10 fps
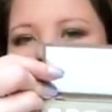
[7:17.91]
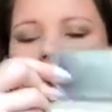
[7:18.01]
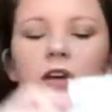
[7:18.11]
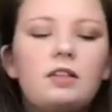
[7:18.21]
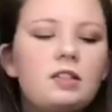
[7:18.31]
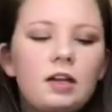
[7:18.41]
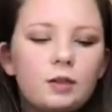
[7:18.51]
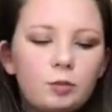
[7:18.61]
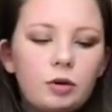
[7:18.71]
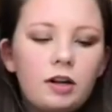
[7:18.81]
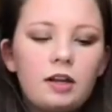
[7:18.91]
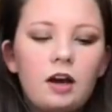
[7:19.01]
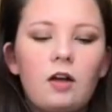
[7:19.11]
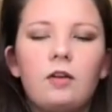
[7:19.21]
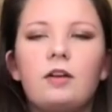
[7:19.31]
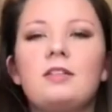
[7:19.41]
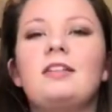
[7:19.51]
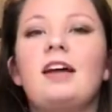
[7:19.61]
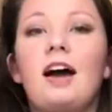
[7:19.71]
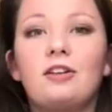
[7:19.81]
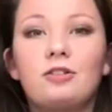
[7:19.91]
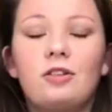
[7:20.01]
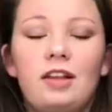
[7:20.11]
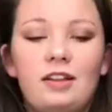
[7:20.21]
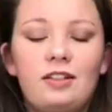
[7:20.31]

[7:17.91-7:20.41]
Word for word: Like, such pretty colors and natural, like,